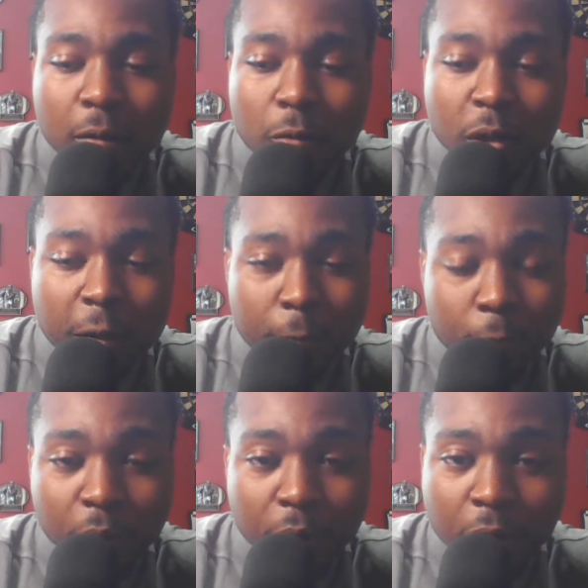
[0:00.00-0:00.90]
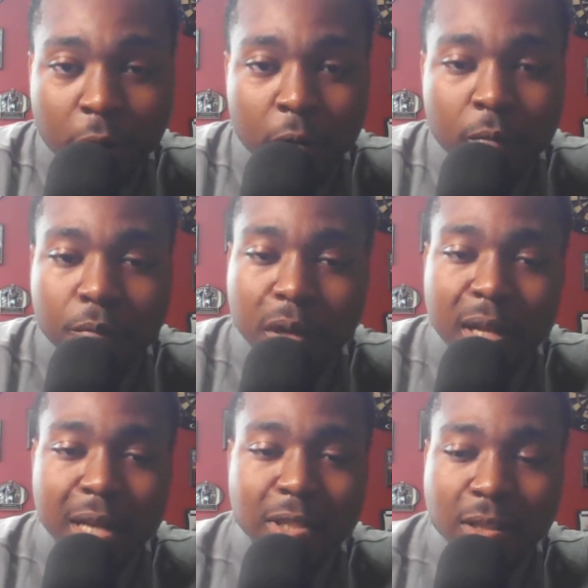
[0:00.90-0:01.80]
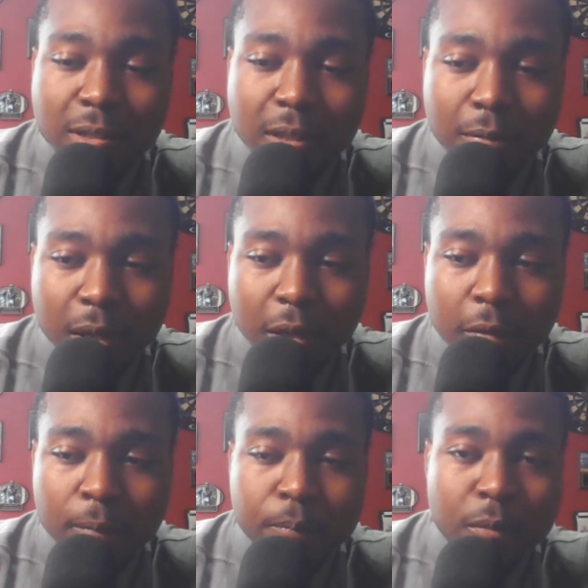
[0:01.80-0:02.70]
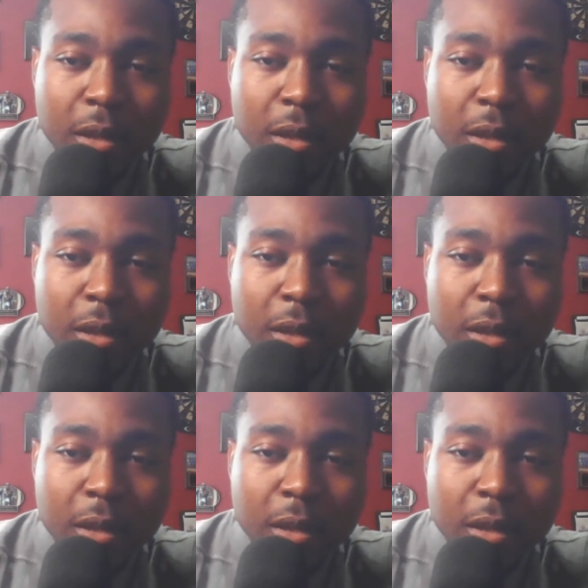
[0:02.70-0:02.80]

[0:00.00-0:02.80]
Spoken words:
We'll never really know. But that's just, to me,